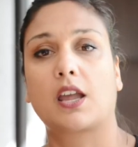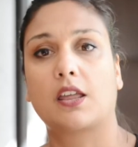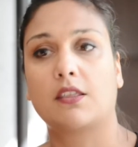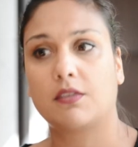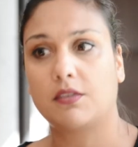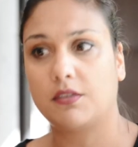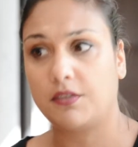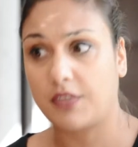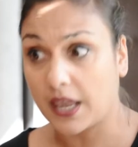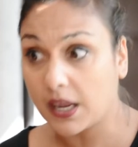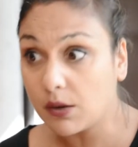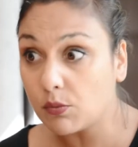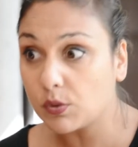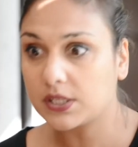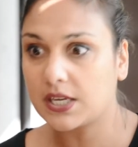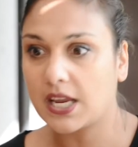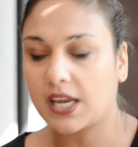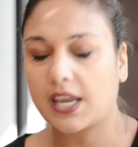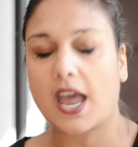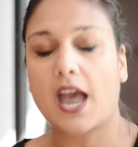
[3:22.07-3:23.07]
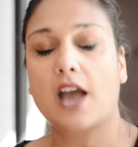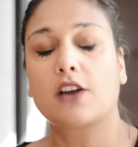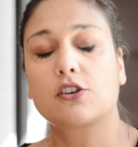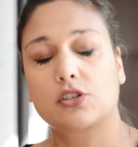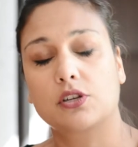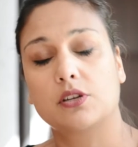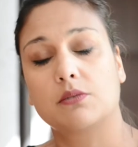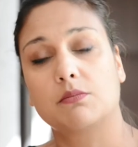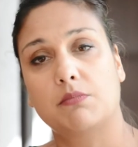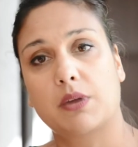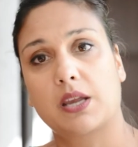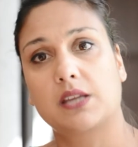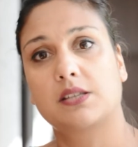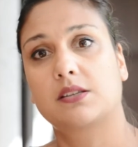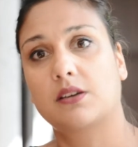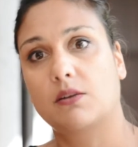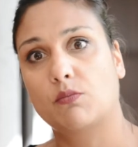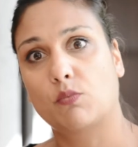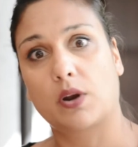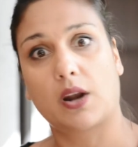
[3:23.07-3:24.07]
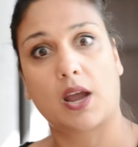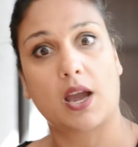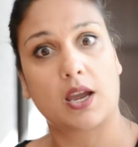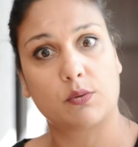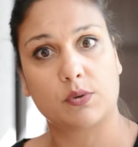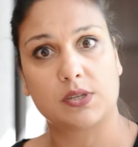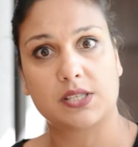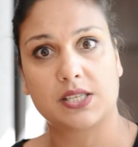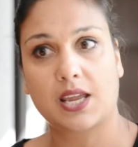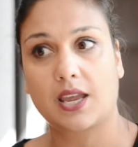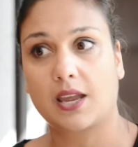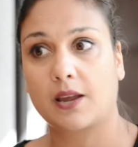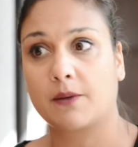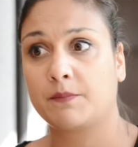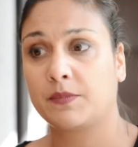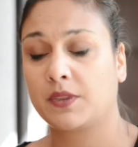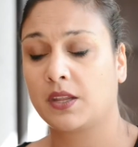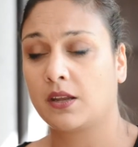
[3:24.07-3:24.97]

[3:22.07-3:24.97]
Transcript: and they would take action based on what I would say,